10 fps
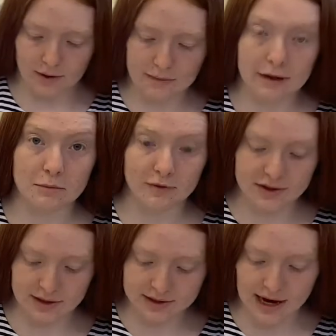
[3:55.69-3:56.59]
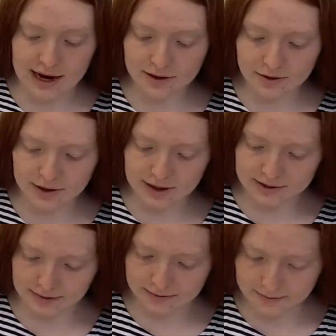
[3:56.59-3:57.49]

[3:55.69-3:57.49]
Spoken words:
I'm going to move it to the side and do the next one.